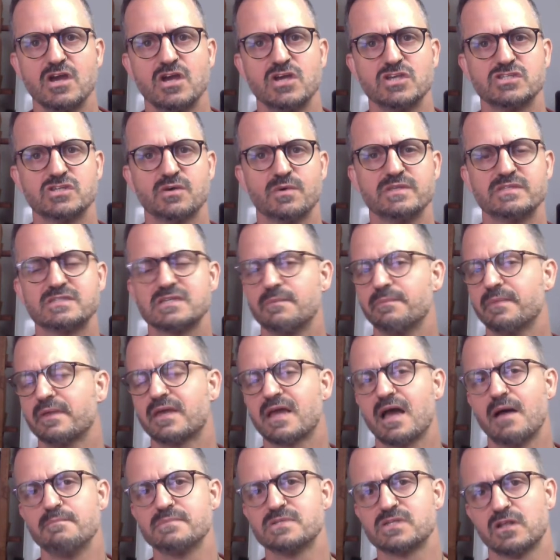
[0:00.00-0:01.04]
So when something
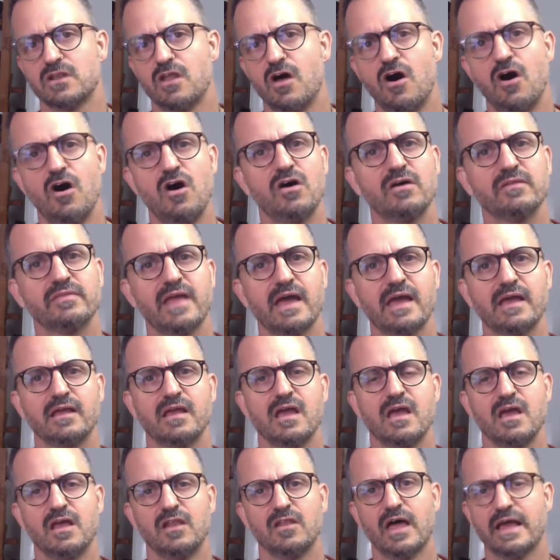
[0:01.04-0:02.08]
comes along that
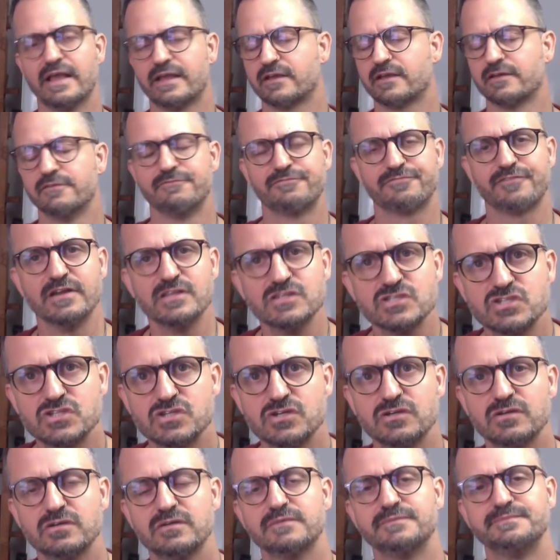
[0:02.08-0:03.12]
like confronts
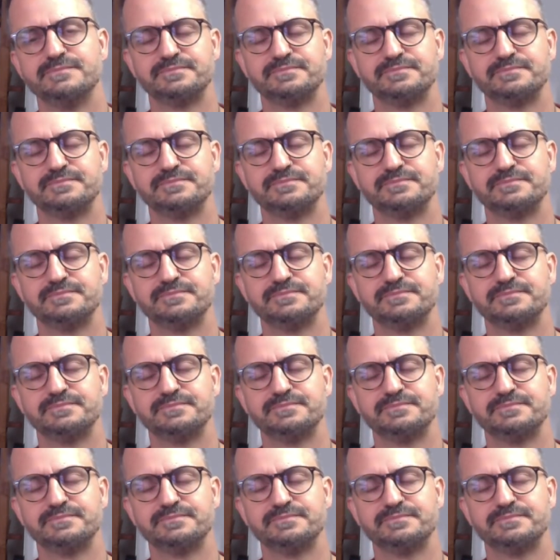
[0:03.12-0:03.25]
you,